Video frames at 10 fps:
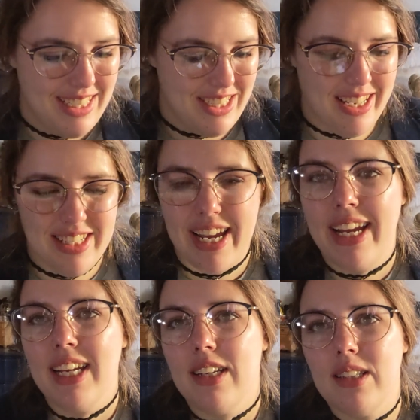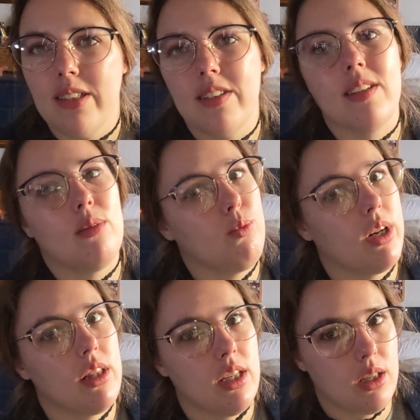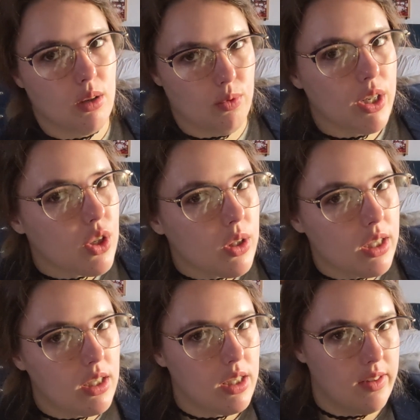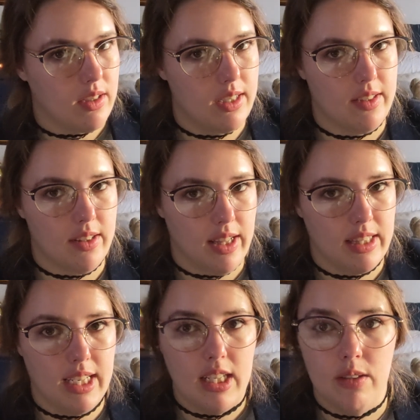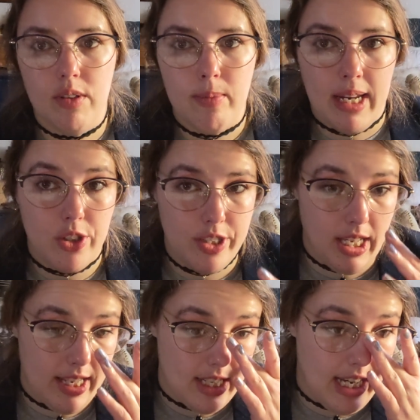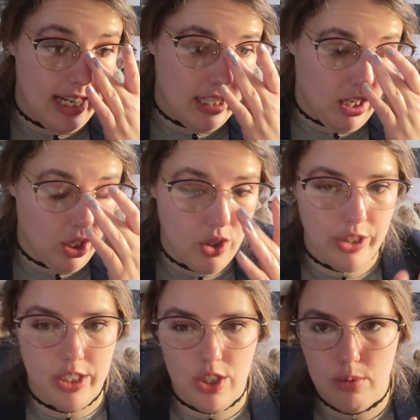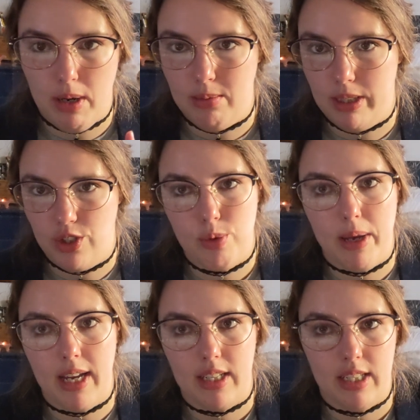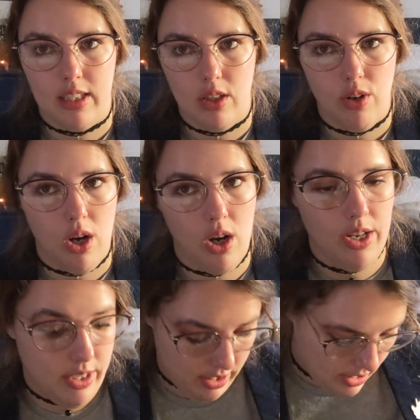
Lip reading: Shantae is one of the original indie series in that they even managed to get a cartridge published back on